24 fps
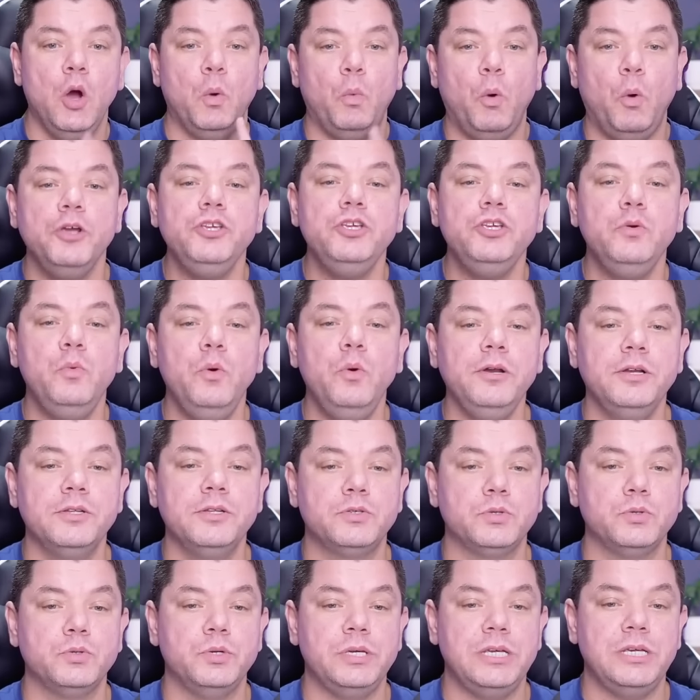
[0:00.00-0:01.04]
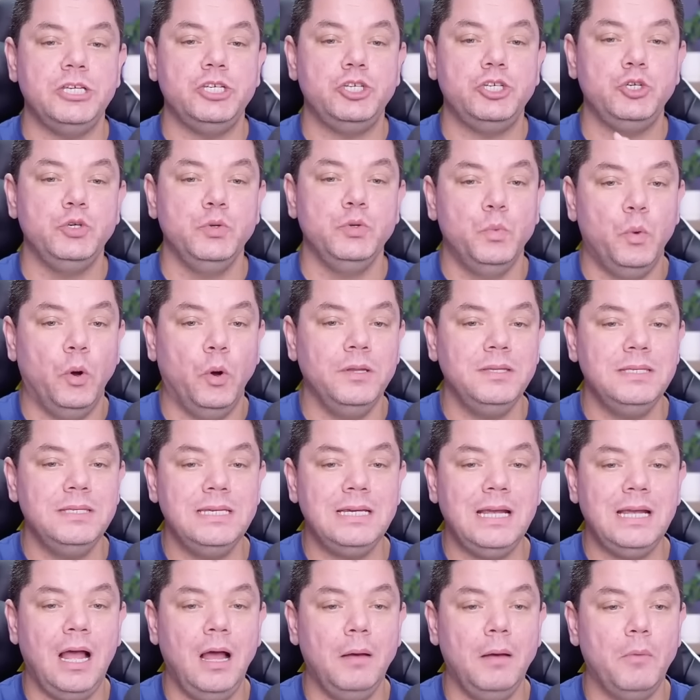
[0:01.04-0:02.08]
What you want to do is you want
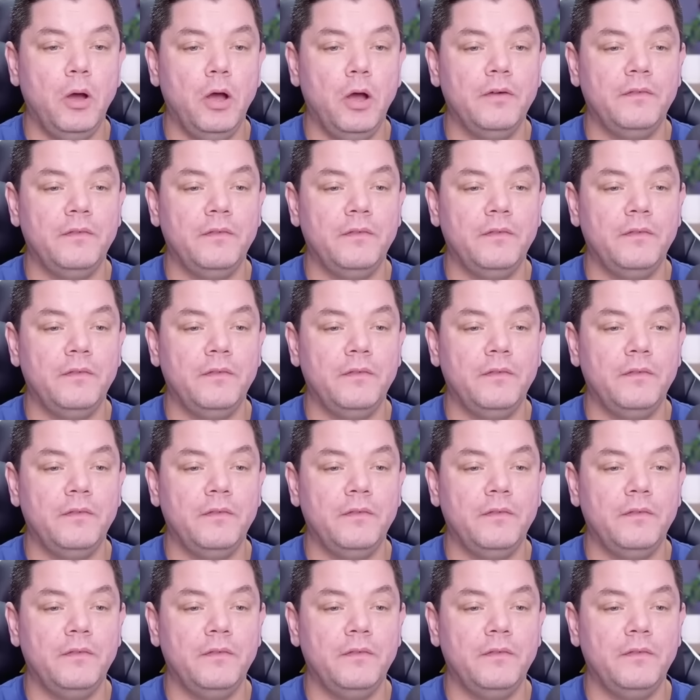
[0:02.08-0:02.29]
to come